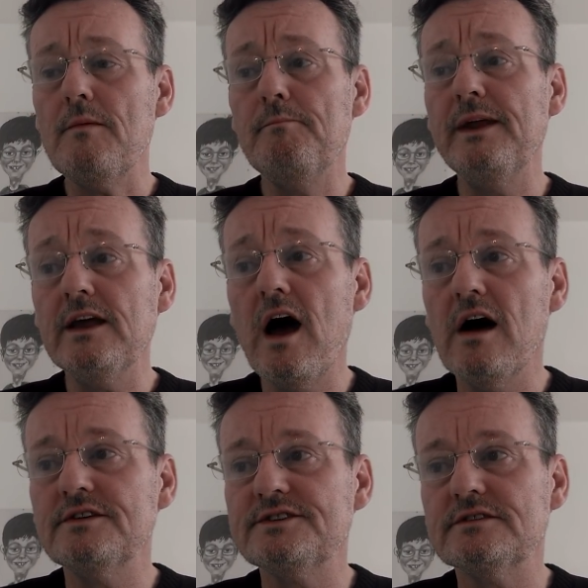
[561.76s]

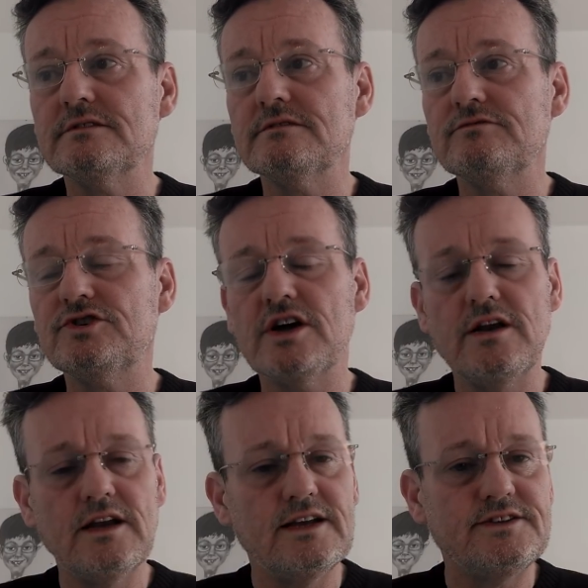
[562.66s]
because
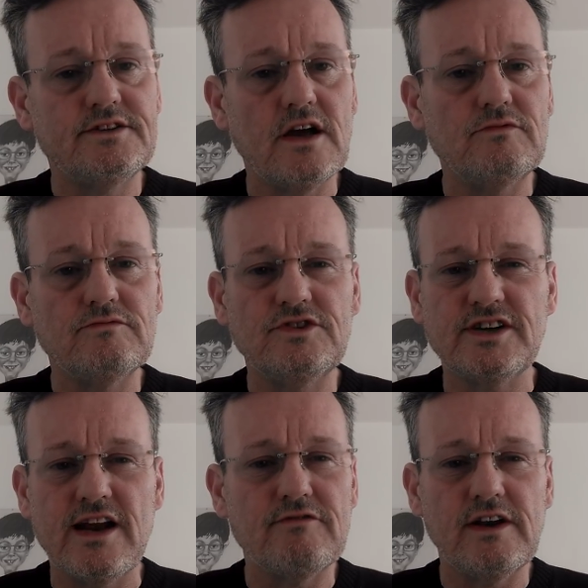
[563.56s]
journalists don't
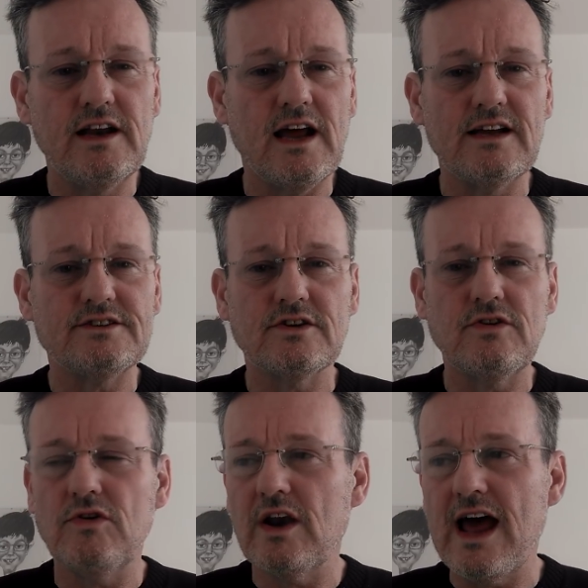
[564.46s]
generally like to
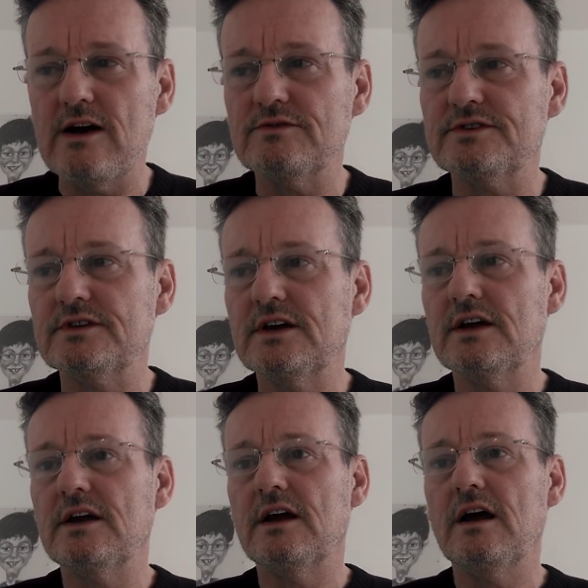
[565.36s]
call out
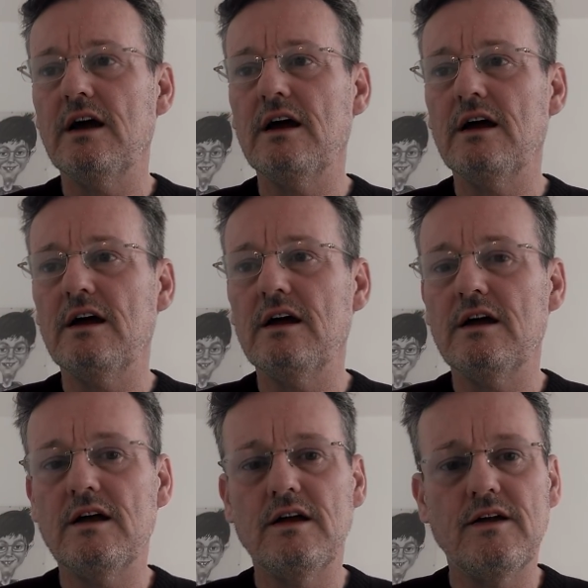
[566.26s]

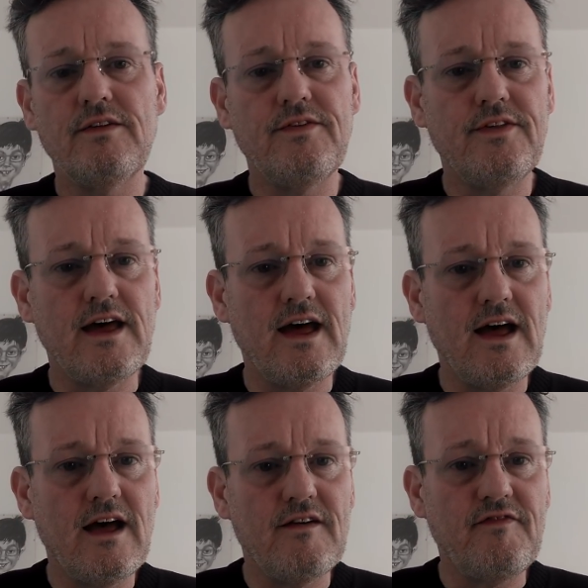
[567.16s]

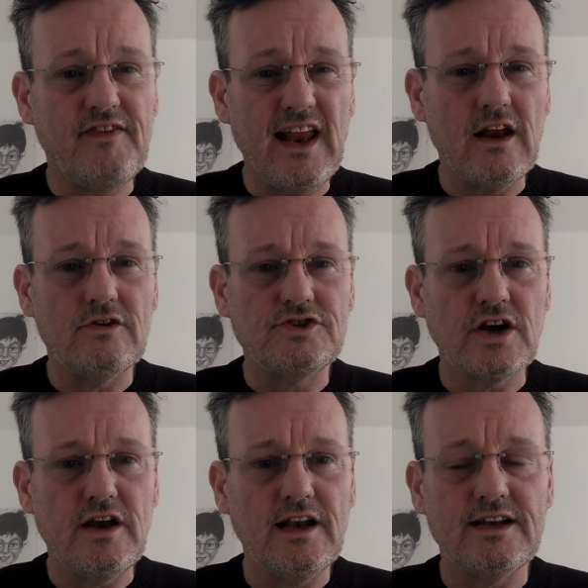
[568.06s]
their fellow
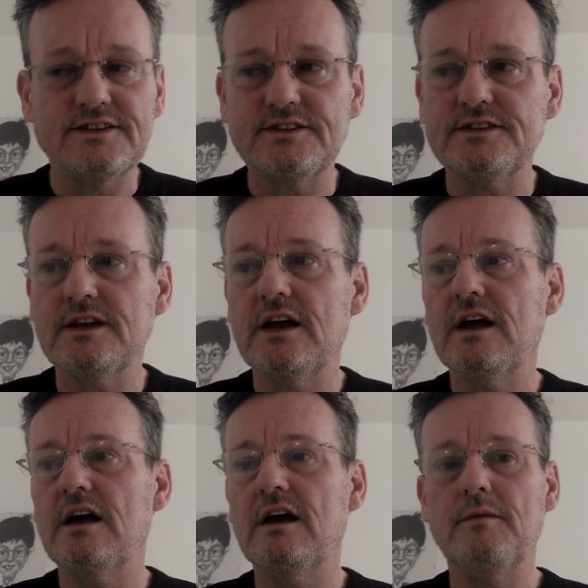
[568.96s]
journalists,
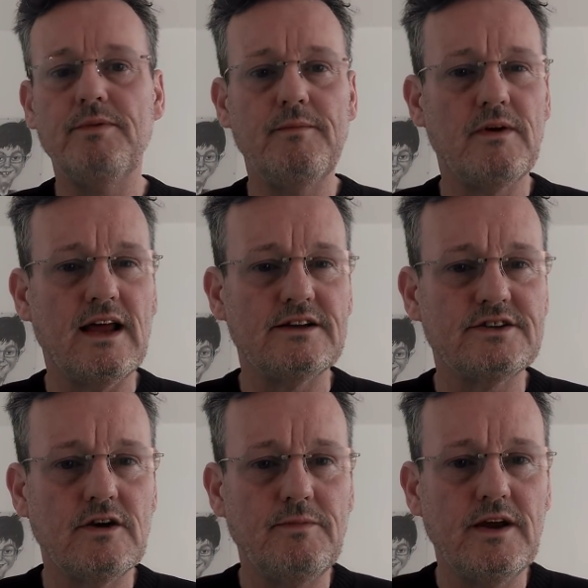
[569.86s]
people like
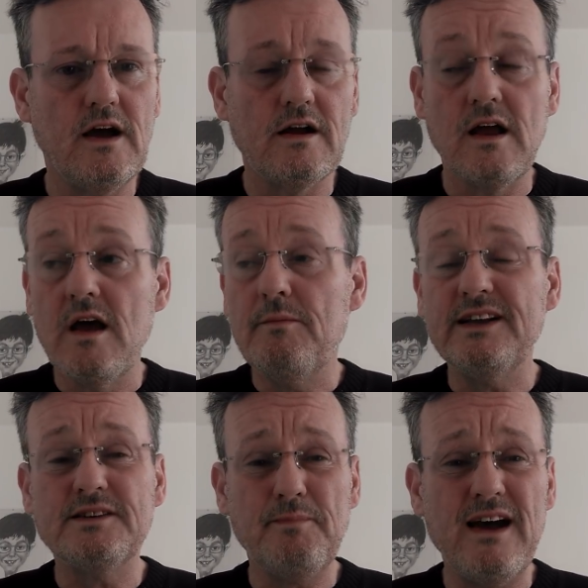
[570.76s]
Toby Young. But
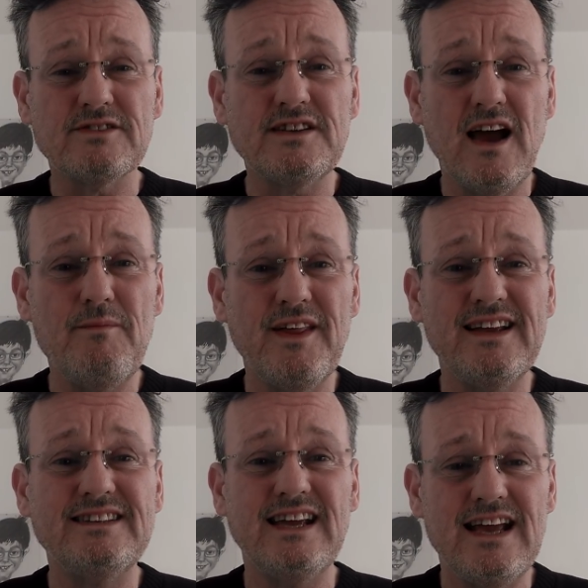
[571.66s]
it's about time they
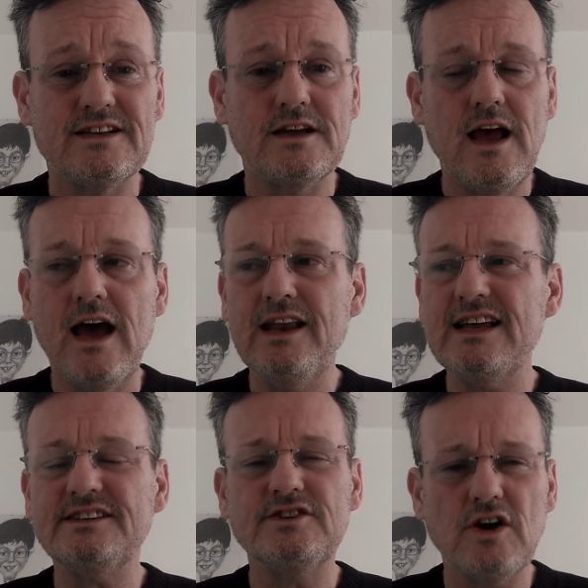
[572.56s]
did. And
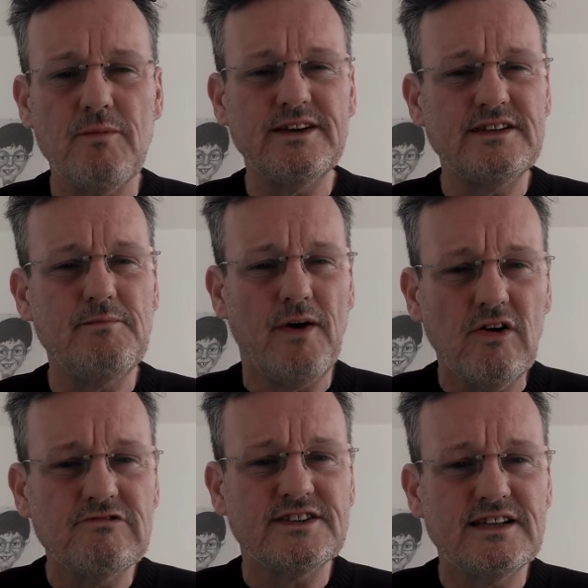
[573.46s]
let's stop this
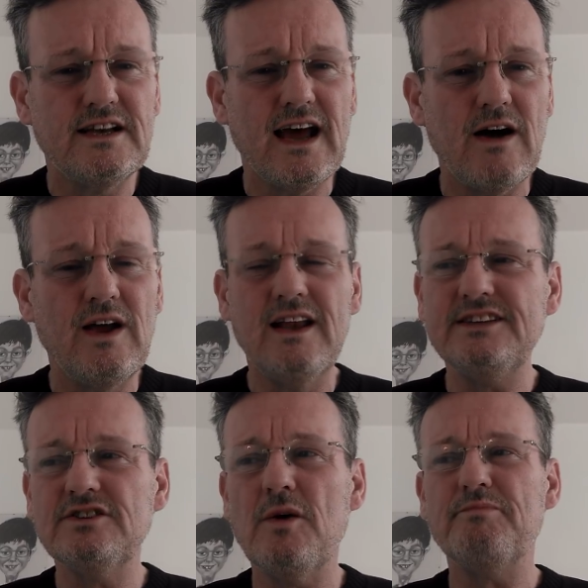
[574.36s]
hypocrisy now.
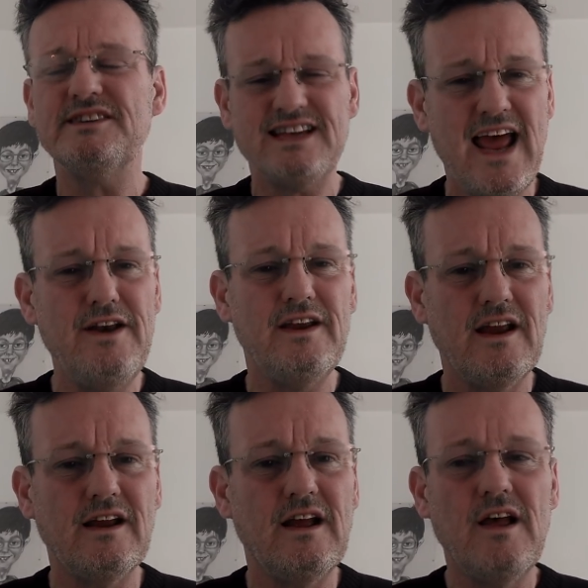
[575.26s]
Let's stop
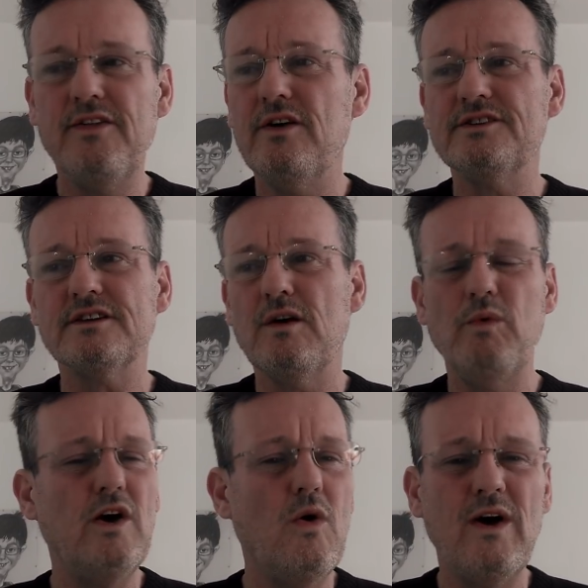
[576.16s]
pretending that
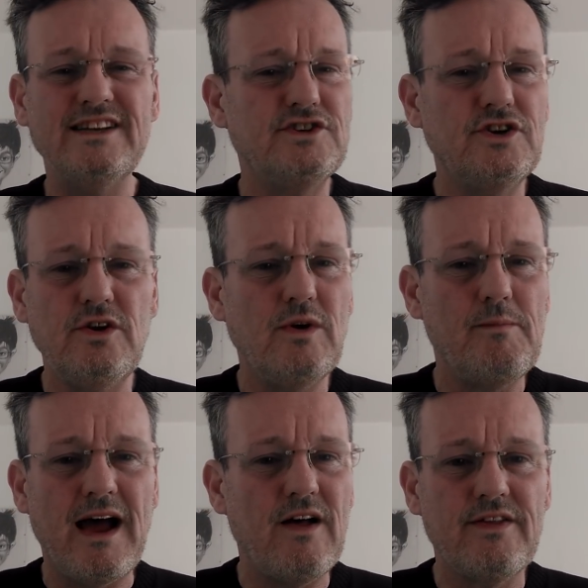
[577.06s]
we always knew
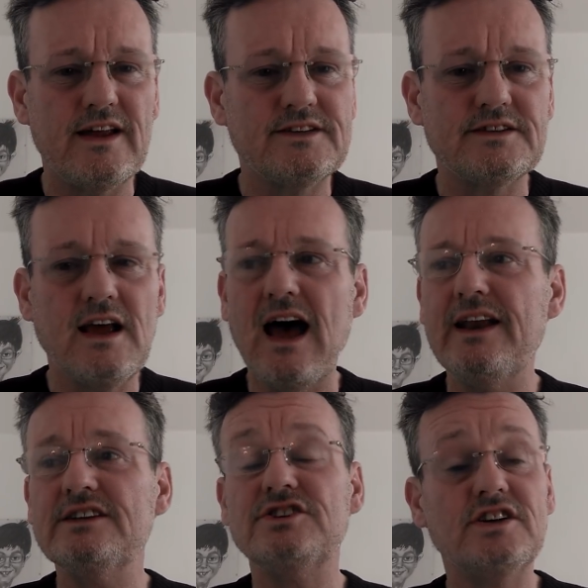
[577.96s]
about this
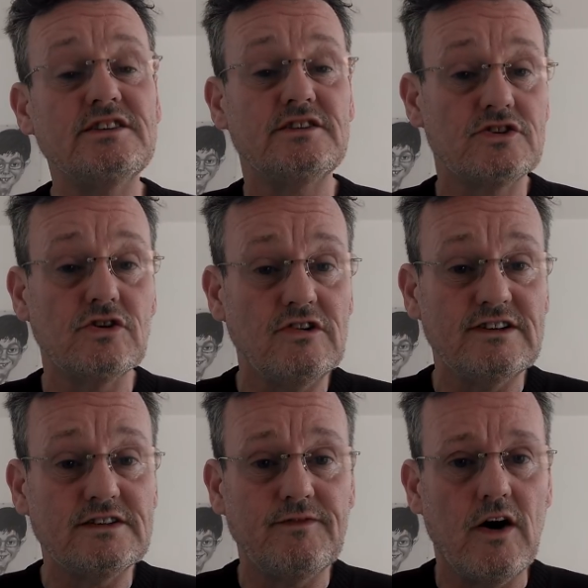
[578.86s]
and it's just the
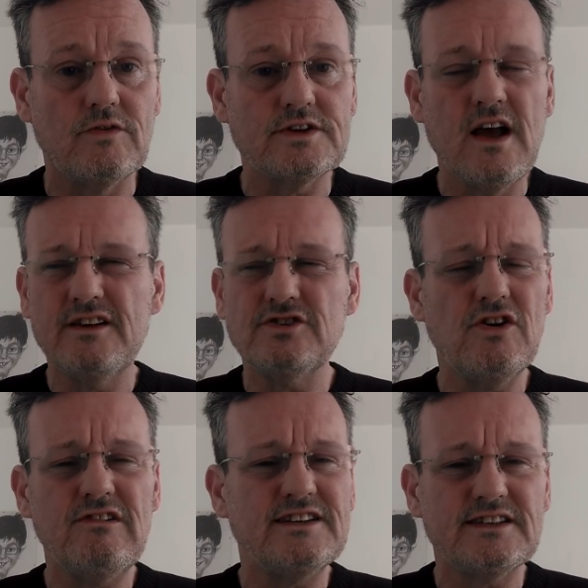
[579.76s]
Tories' fault. The
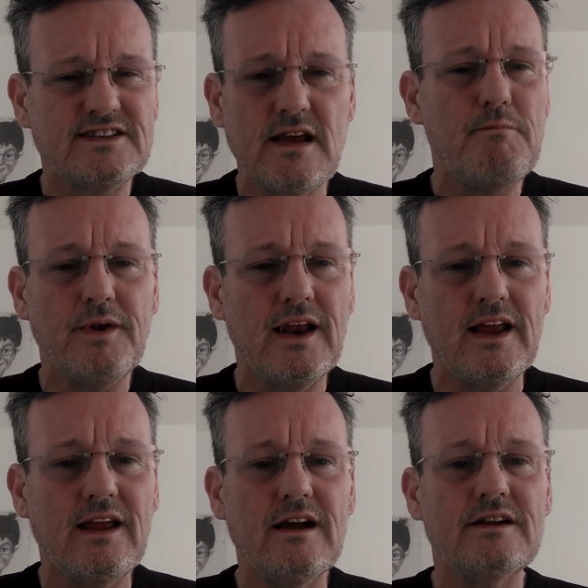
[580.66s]
Tories are
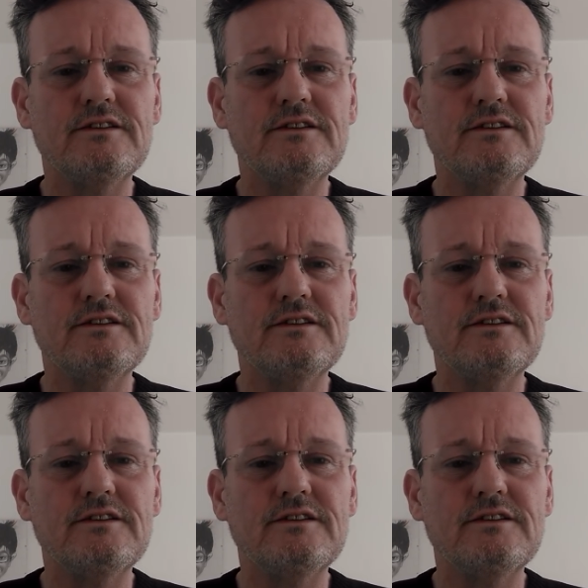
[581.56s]
simply